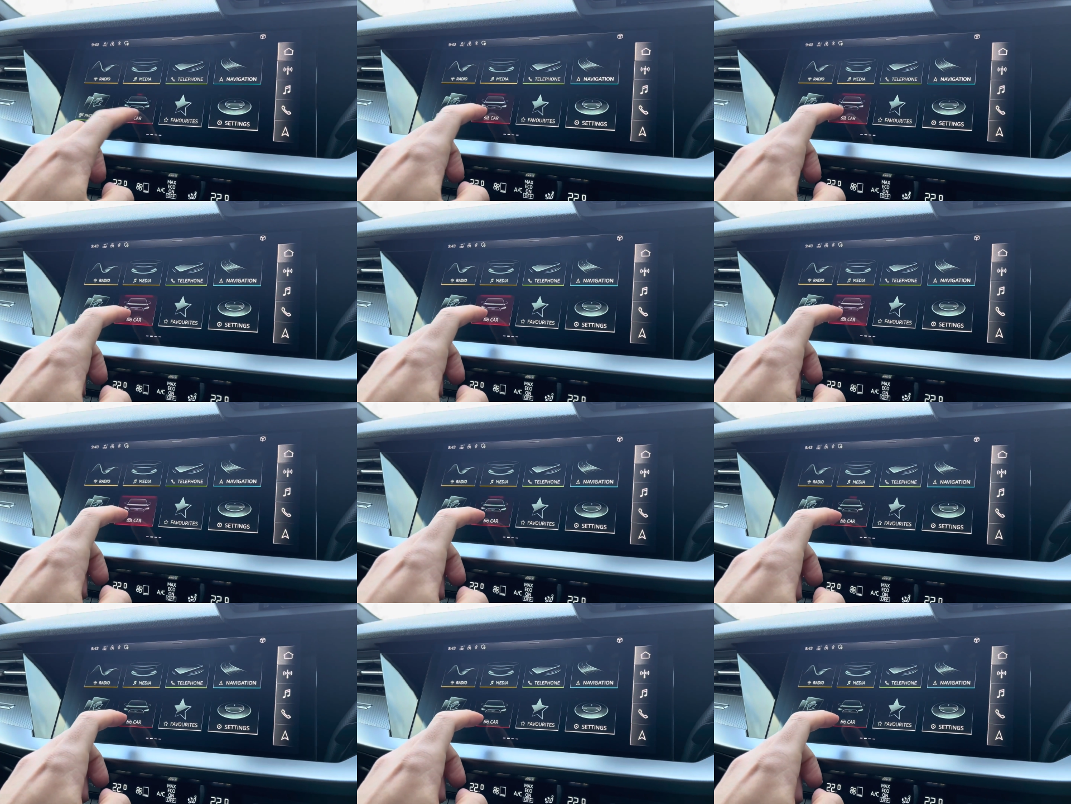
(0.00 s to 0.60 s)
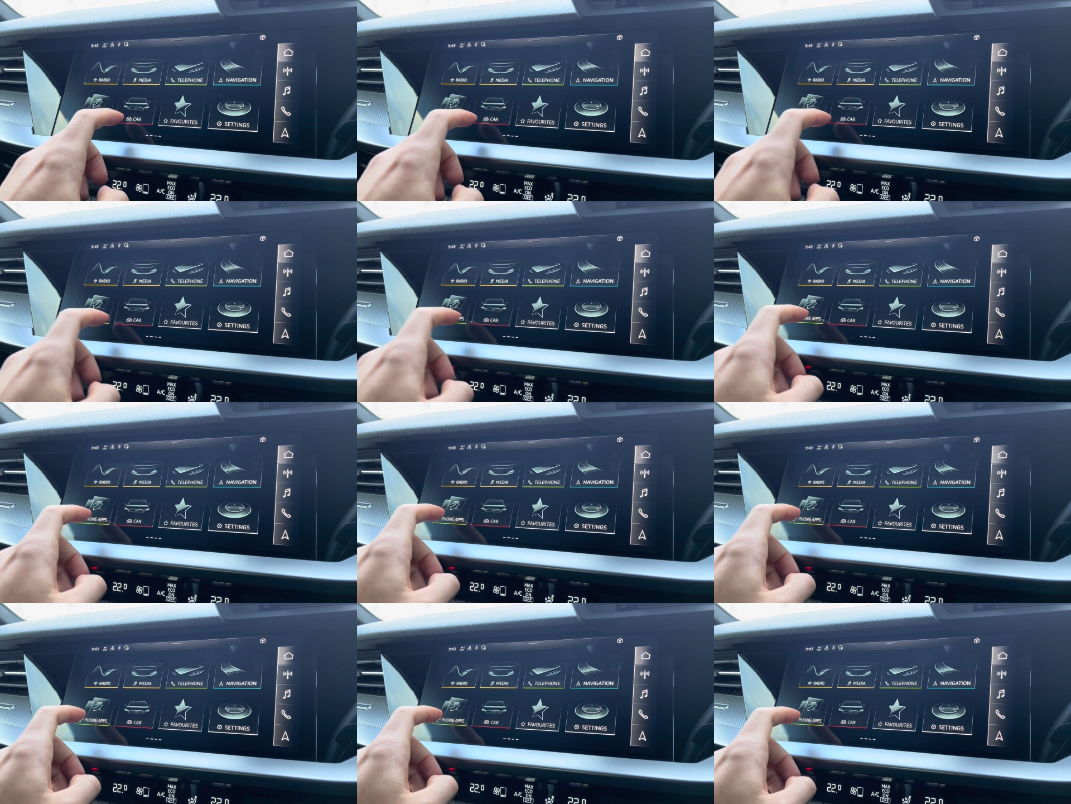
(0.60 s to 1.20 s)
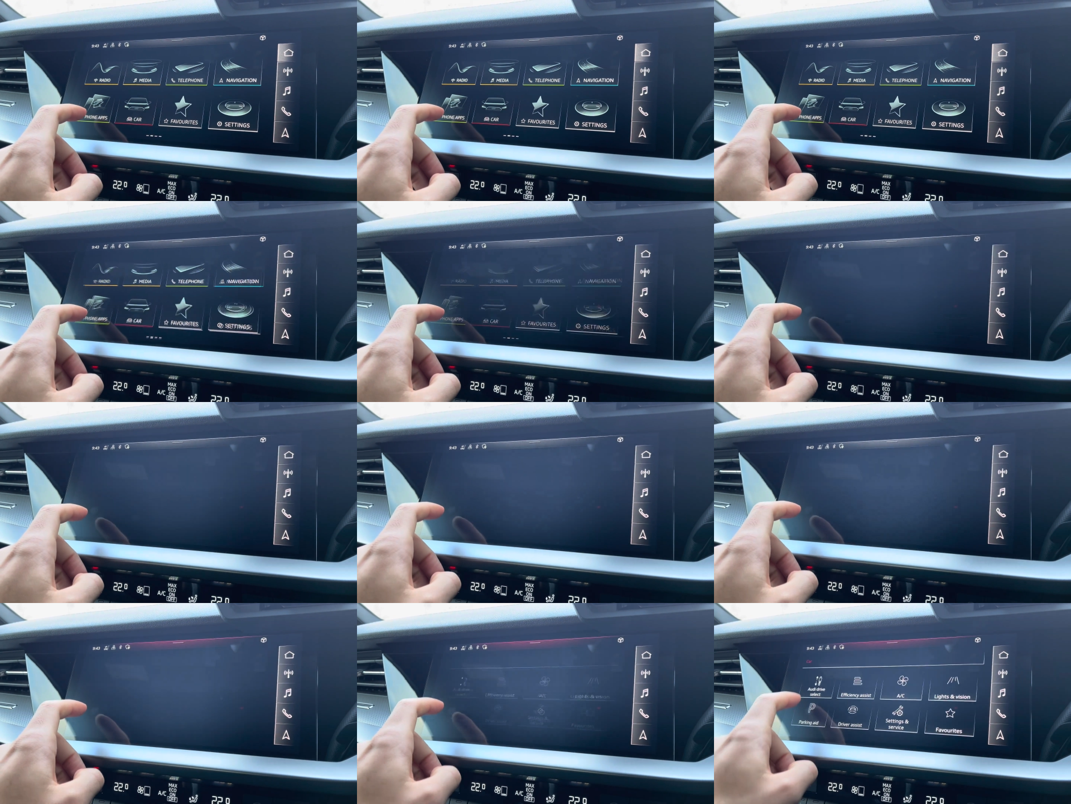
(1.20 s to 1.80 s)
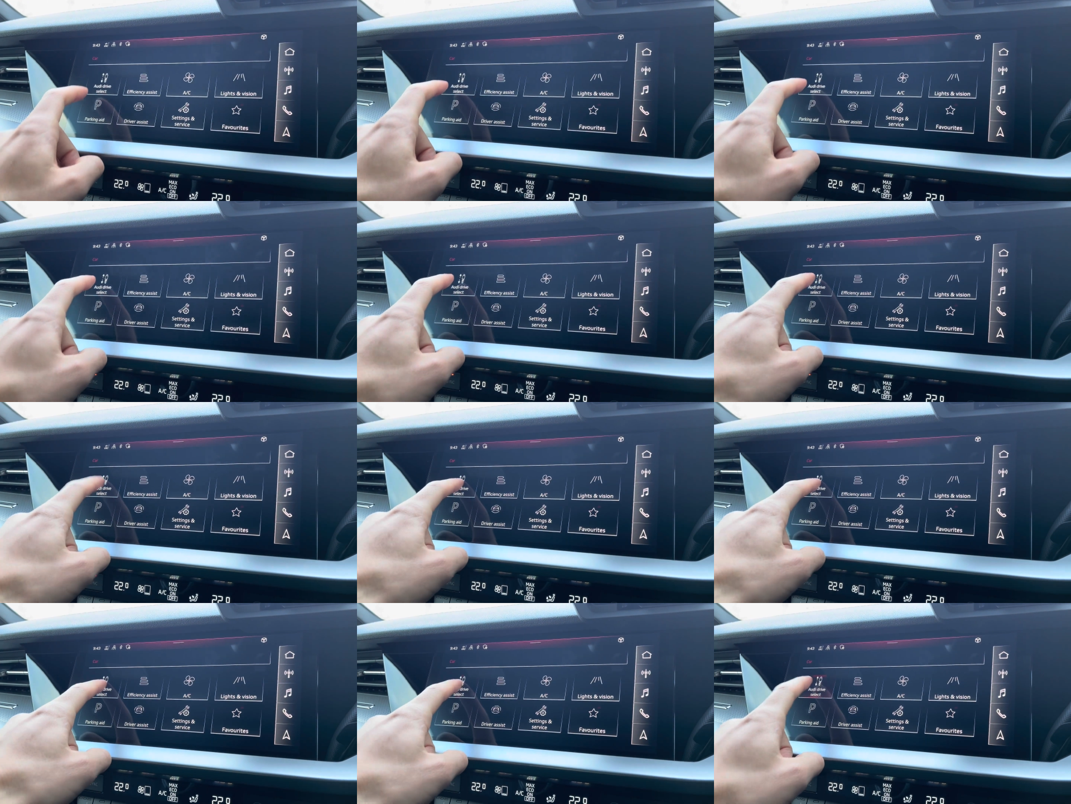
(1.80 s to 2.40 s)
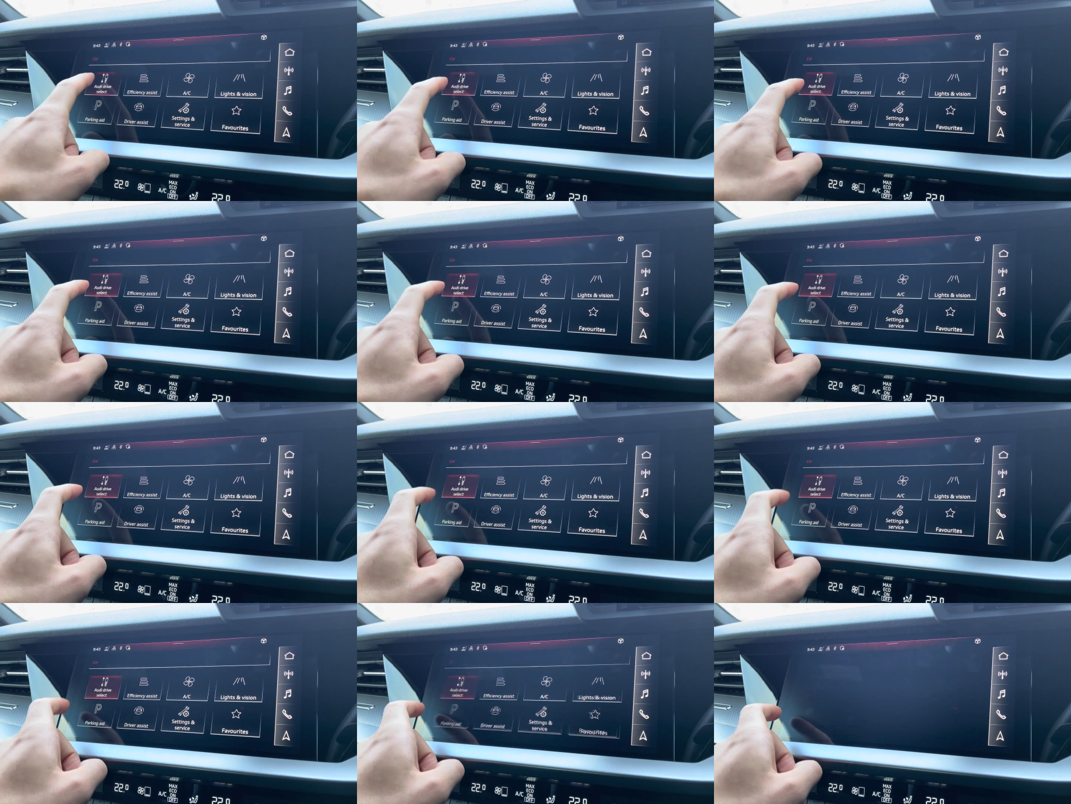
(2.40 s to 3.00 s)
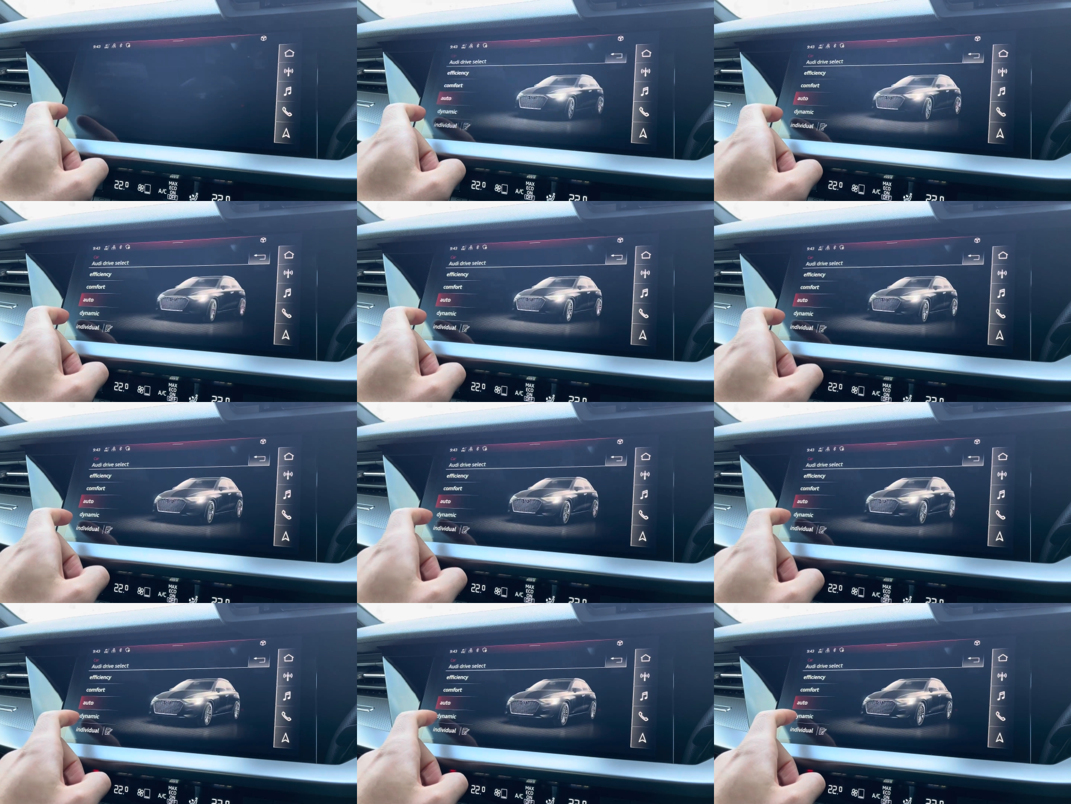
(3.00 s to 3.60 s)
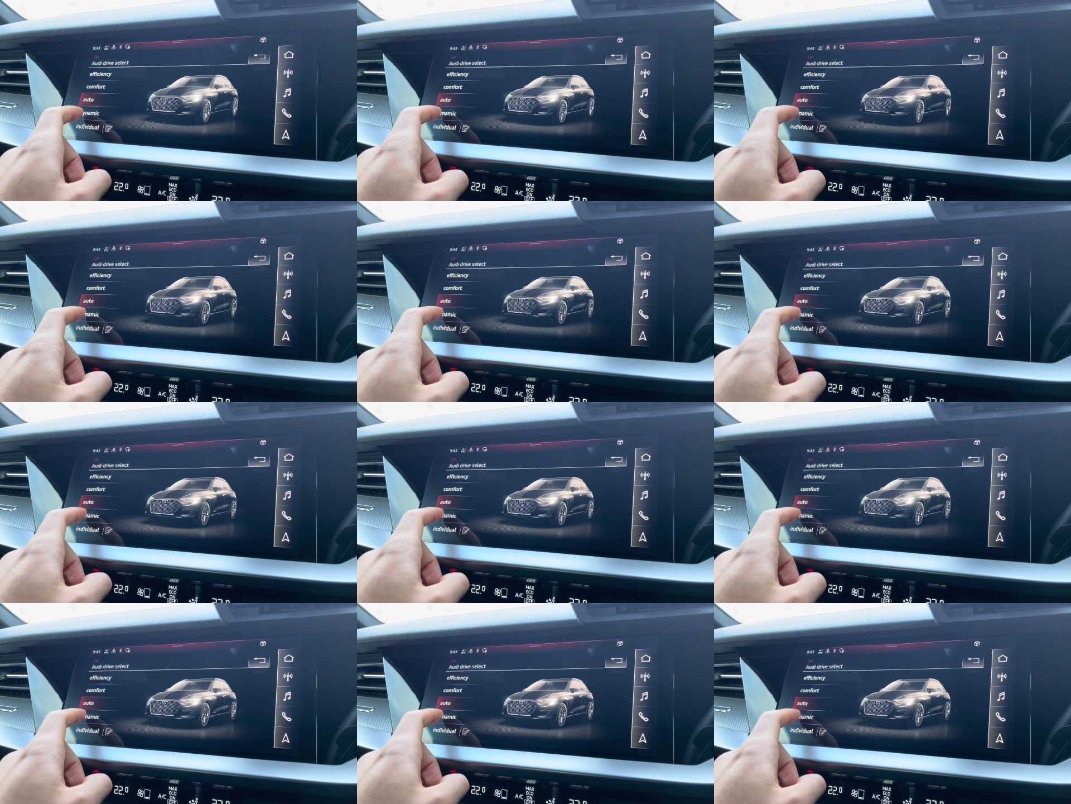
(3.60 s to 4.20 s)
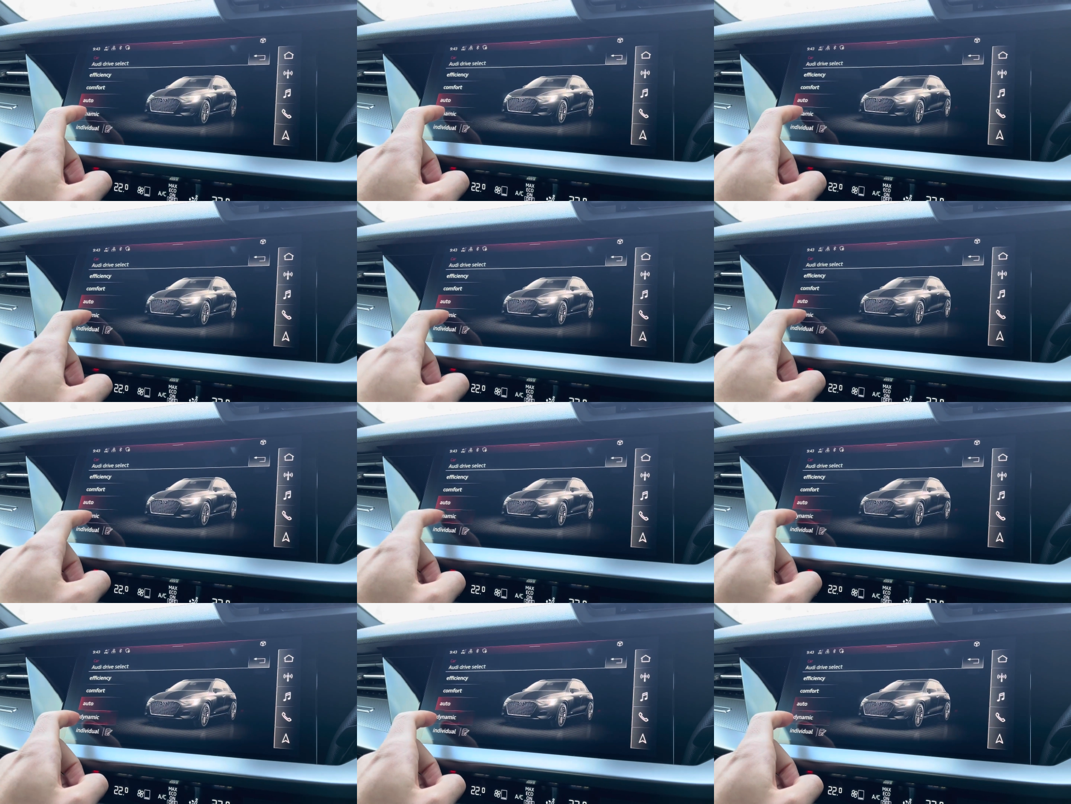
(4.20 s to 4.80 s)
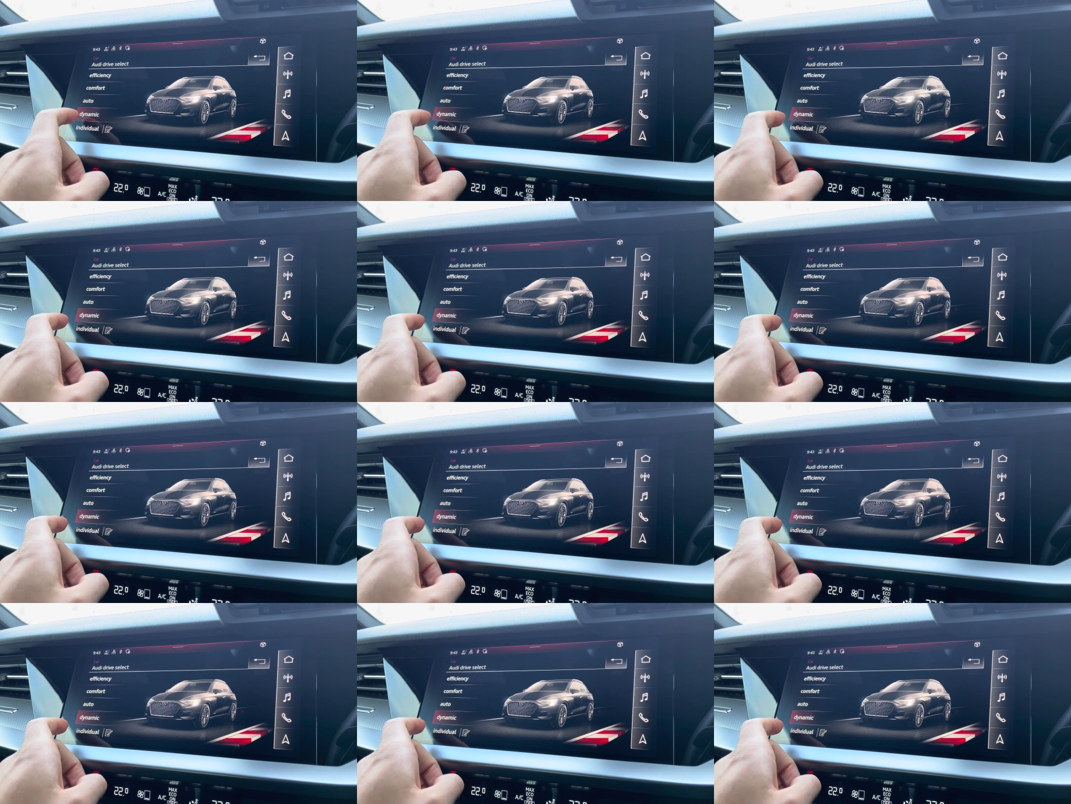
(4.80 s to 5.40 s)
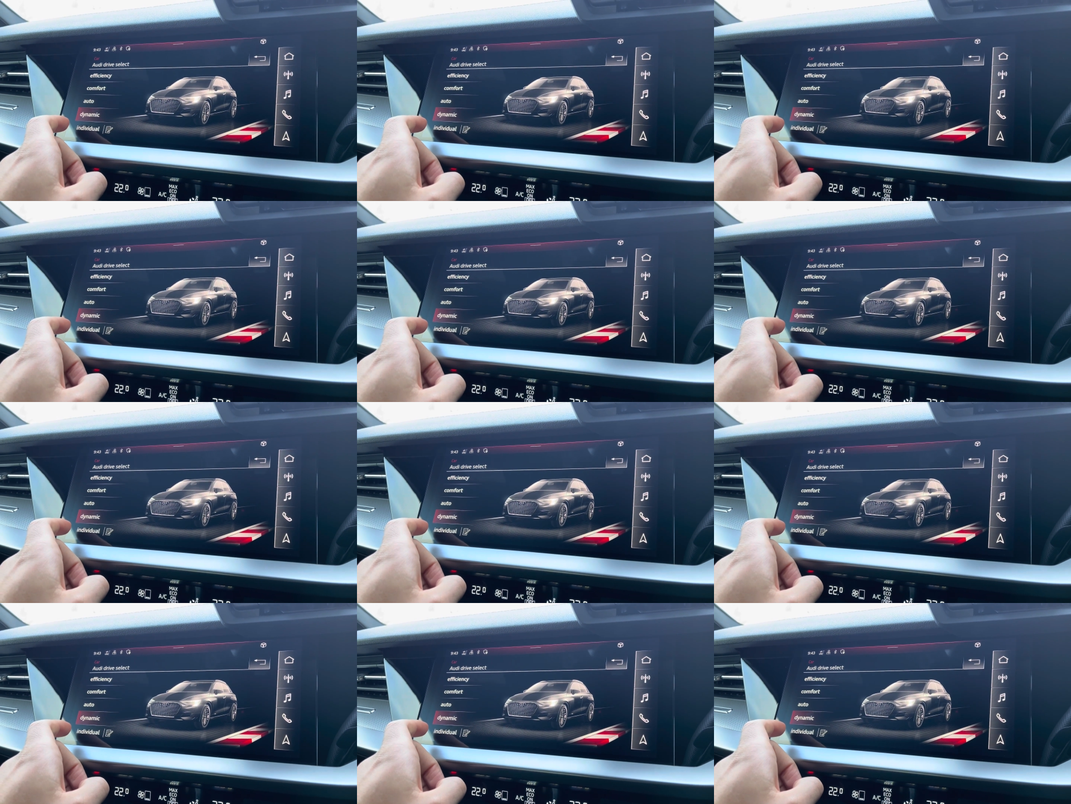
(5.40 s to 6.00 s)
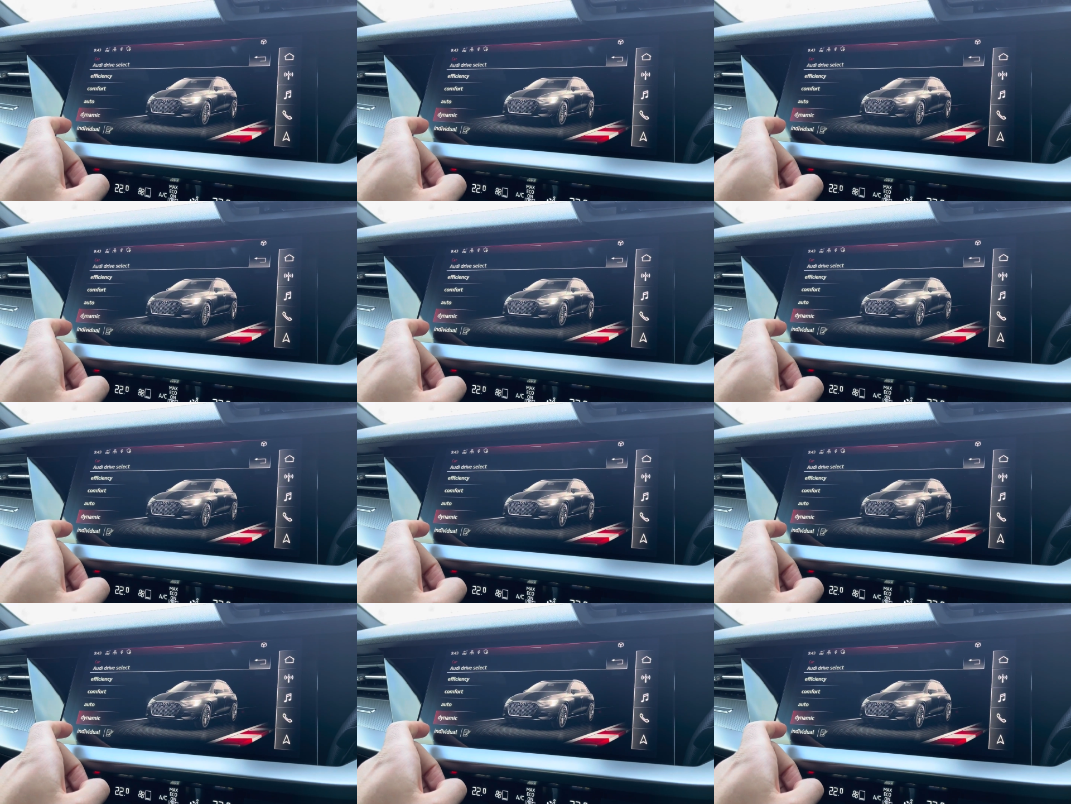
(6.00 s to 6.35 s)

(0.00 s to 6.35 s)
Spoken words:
(no speaker visible)